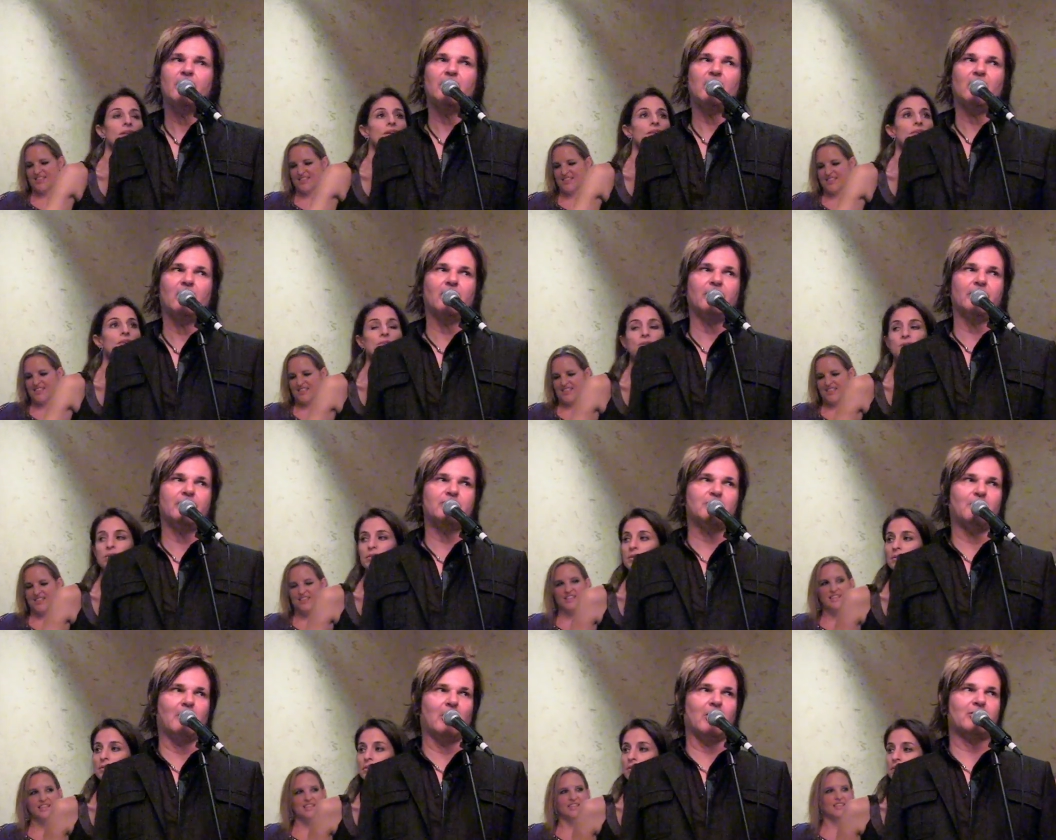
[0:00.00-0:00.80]
Speaker 1: The
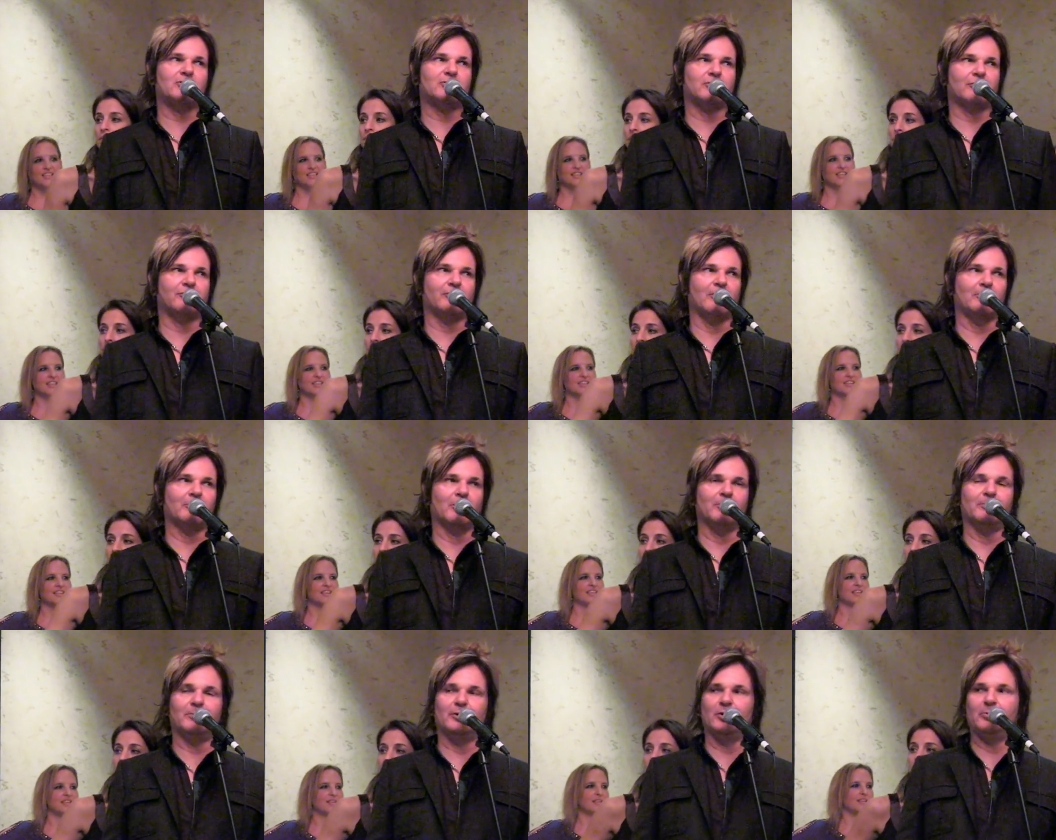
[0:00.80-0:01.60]
orange marks are from
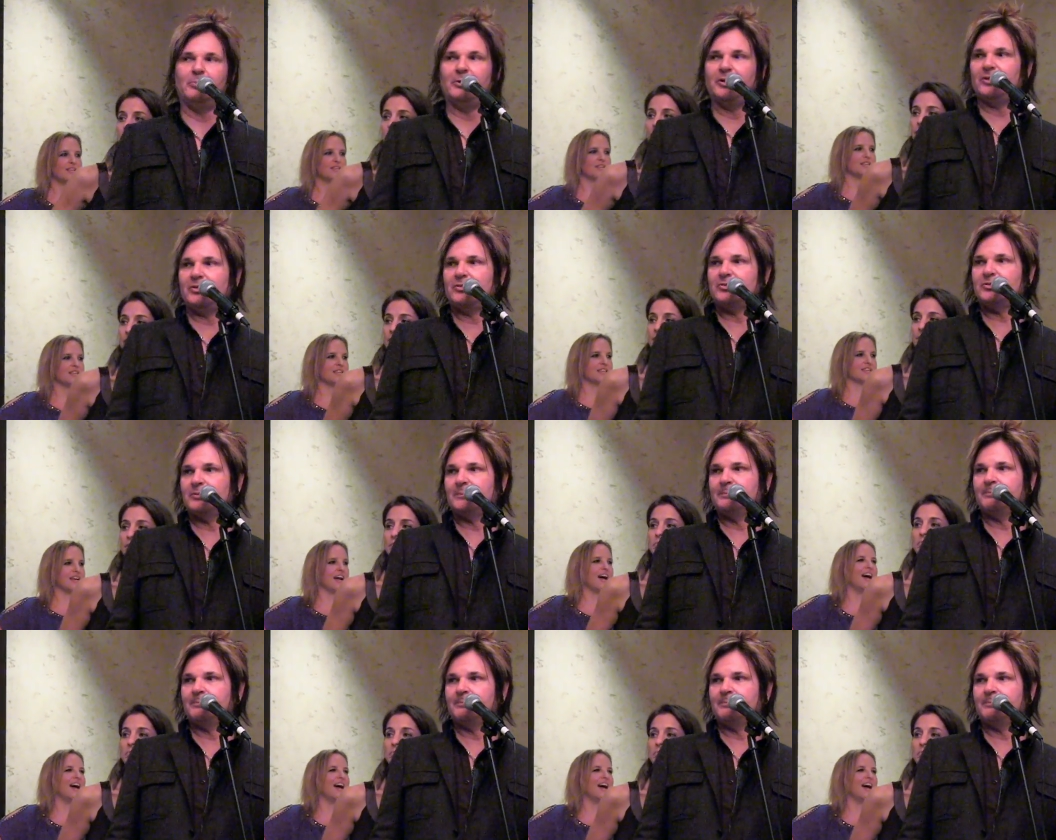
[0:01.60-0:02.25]
her boobies.